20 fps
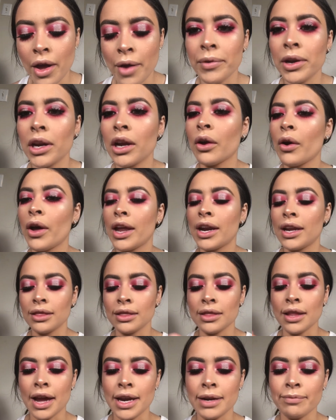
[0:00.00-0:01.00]
I'm gonna go ahead
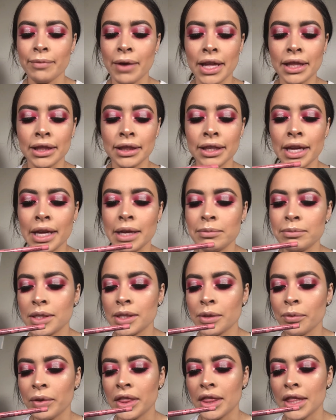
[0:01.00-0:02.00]
and line my
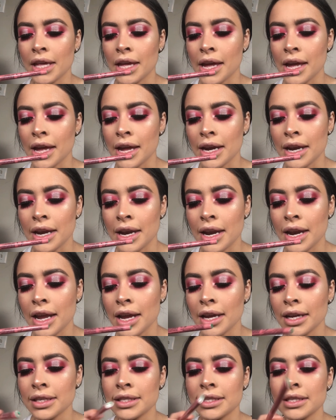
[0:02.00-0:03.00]
lips with the
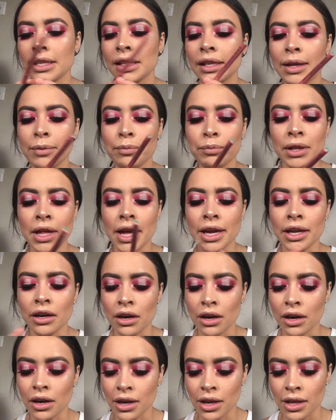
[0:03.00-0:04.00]
NYX lip
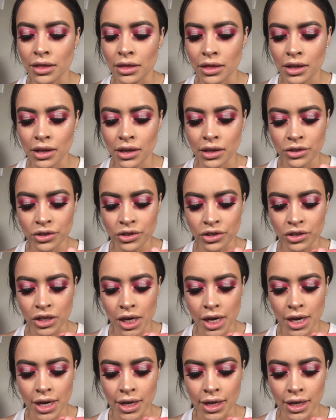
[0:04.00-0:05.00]
liner in the
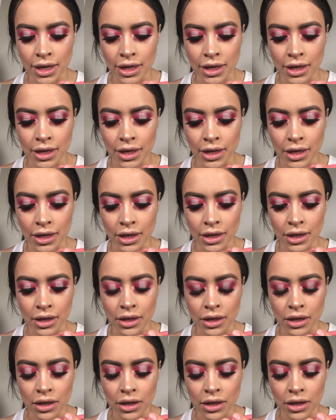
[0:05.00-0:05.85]
shade